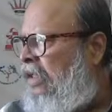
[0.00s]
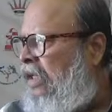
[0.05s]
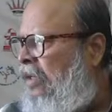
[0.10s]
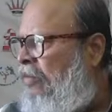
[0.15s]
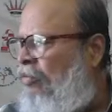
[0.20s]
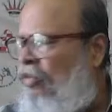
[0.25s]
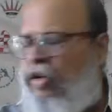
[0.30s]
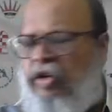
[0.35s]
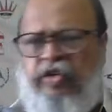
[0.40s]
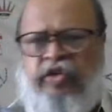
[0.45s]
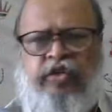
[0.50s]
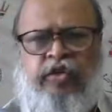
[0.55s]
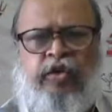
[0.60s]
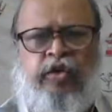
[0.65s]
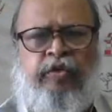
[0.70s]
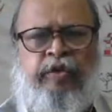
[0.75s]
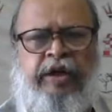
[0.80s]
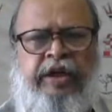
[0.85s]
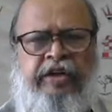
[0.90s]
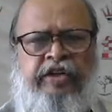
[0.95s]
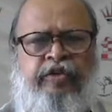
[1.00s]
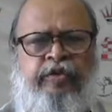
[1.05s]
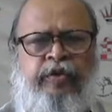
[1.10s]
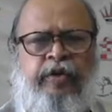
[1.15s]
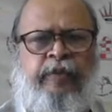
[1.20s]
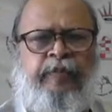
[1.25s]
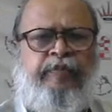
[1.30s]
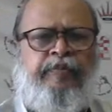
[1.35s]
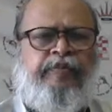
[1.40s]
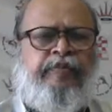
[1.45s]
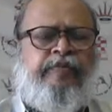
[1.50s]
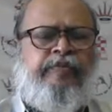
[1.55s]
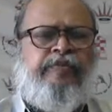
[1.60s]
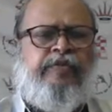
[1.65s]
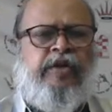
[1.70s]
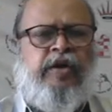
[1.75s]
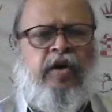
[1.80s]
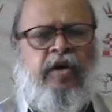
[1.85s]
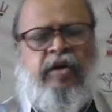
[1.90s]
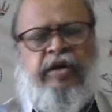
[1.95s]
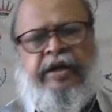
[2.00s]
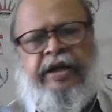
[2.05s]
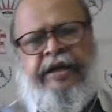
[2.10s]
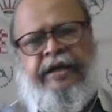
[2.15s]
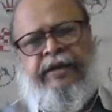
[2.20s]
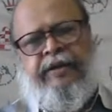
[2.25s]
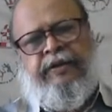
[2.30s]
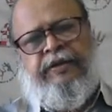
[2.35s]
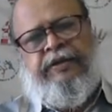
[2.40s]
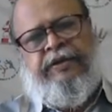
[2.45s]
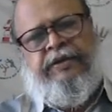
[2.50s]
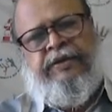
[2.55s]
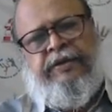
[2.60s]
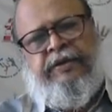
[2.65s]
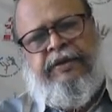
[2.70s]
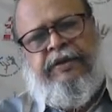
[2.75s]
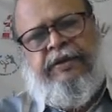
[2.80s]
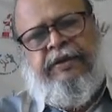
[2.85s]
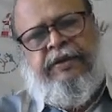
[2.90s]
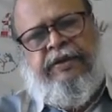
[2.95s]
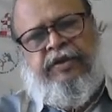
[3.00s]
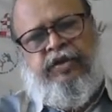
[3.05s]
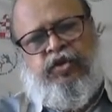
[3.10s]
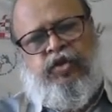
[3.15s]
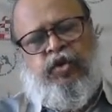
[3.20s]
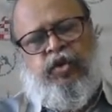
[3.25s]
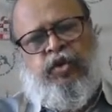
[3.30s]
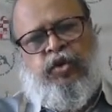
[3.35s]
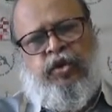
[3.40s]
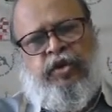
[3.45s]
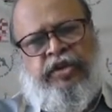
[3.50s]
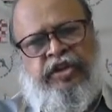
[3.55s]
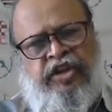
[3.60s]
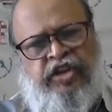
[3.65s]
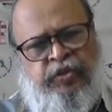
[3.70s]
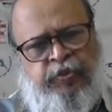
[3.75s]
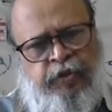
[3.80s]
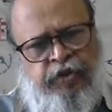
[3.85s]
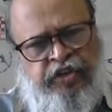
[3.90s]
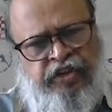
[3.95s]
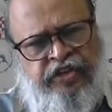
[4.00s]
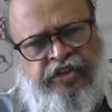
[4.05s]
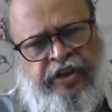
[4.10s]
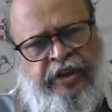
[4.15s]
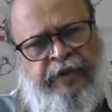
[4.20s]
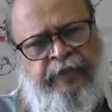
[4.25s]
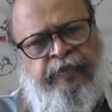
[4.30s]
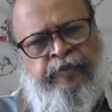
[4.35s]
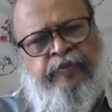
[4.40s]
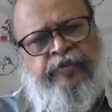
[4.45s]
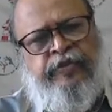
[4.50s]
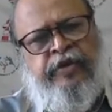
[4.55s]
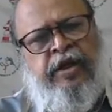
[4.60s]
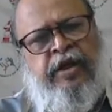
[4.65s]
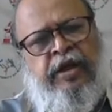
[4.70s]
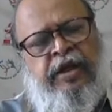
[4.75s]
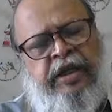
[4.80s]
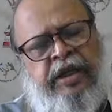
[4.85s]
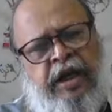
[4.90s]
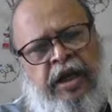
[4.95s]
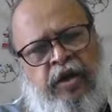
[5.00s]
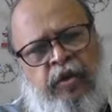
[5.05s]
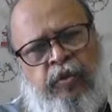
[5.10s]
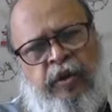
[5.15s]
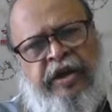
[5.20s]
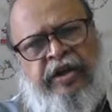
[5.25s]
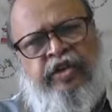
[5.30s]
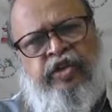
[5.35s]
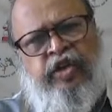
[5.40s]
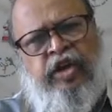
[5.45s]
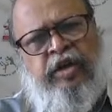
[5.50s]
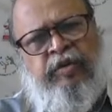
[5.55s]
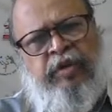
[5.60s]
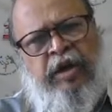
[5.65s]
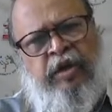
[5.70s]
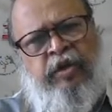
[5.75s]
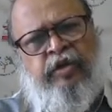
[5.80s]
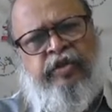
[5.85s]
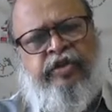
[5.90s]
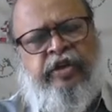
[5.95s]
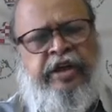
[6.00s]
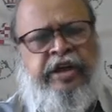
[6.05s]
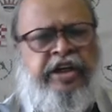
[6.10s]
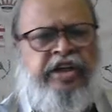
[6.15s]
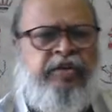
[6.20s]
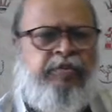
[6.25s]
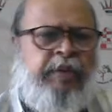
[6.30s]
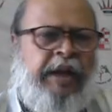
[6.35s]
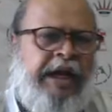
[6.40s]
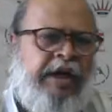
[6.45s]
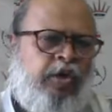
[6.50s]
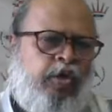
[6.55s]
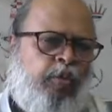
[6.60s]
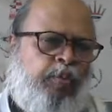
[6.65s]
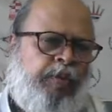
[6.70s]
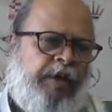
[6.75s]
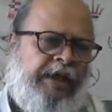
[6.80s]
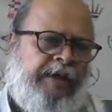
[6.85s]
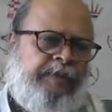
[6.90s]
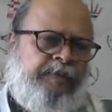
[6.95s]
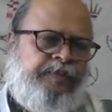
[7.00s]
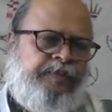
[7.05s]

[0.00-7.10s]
I am not sure where he is from. All right. So in this position, what is your evaluation? It is black to play.